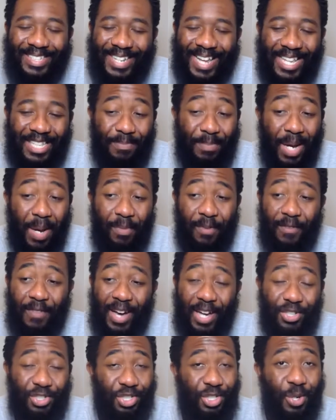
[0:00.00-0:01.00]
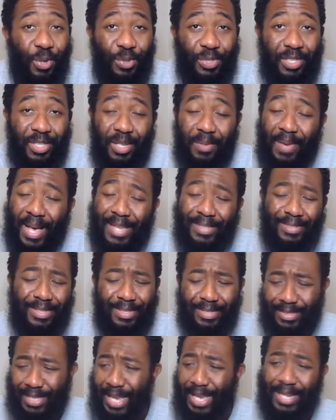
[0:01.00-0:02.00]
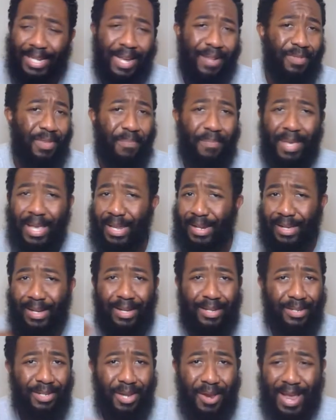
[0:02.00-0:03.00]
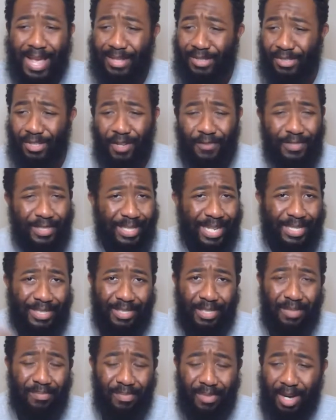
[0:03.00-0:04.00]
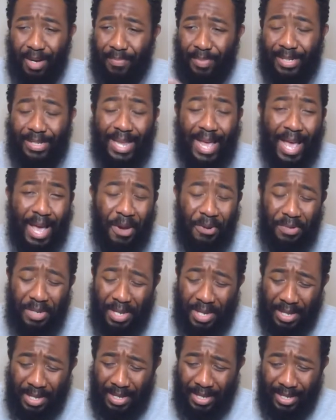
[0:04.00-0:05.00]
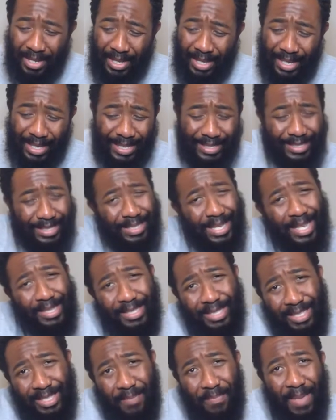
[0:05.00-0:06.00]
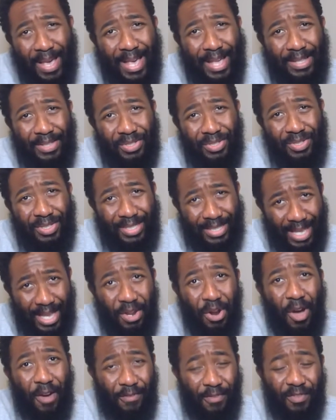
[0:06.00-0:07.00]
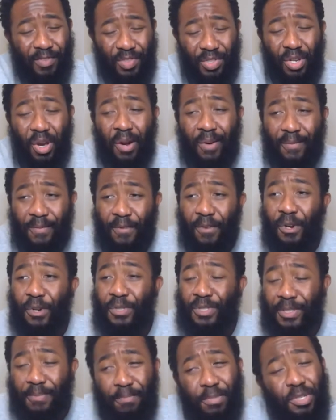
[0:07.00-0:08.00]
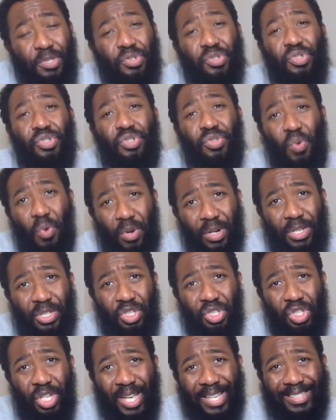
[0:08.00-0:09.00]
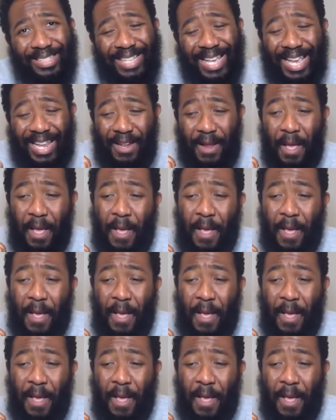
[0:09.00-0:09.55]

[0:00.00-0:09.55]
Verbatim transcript: as Baba Voss shows him, as he's taking out the man, cutting their heads off, slicing them up and down. He slices the man's skin off of his arm first, puts the sword in his chest, and